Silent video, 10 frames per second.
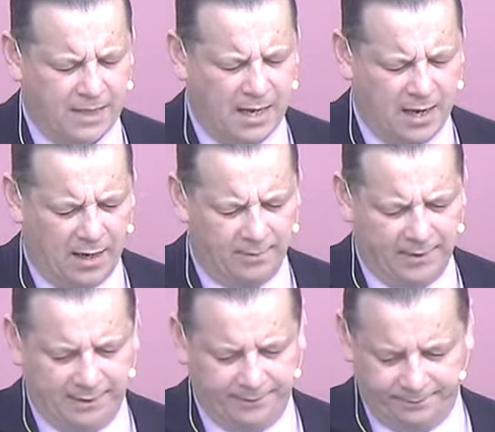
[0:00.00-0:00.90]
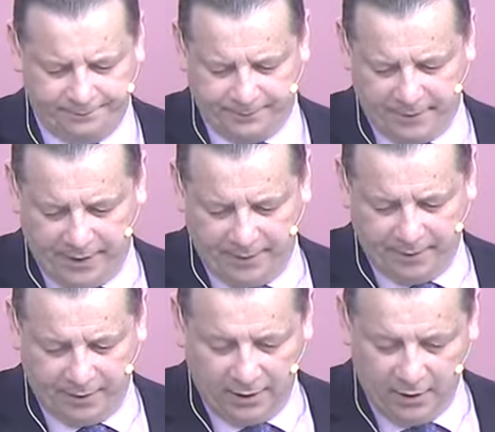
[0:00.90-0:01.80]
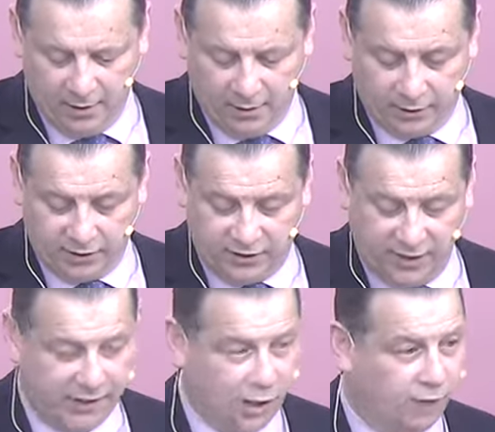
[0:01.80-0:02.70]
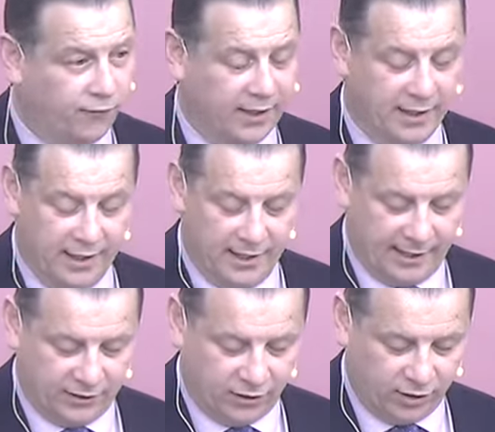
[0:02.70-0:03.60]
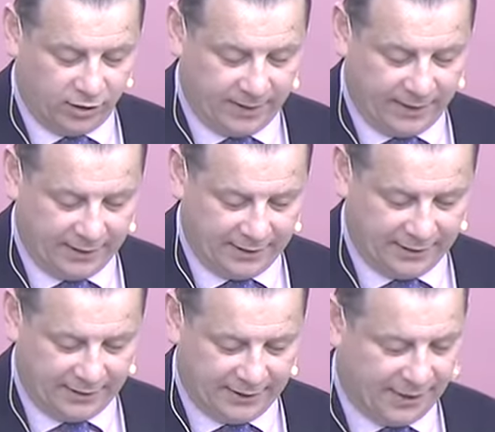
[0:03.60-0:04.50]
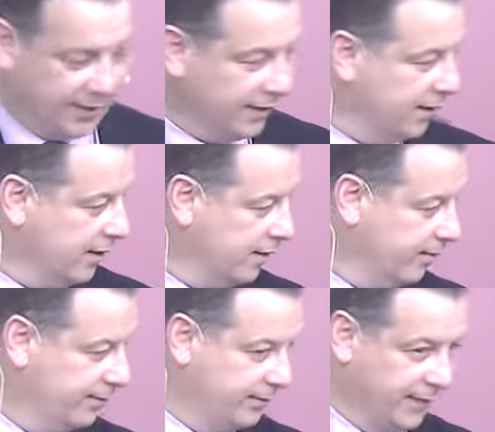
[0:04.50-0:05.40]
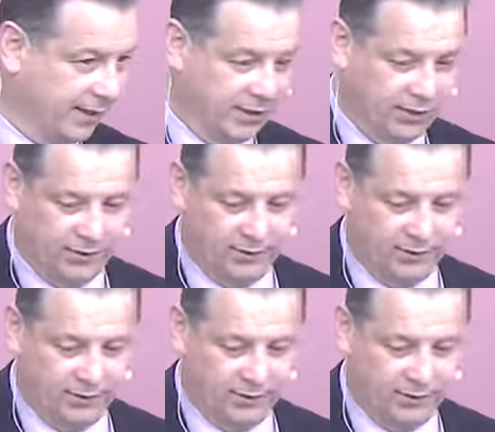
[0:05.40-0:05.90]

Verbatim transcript: Amen. Amen. As I said, the offering is going to be taken up. Thank you.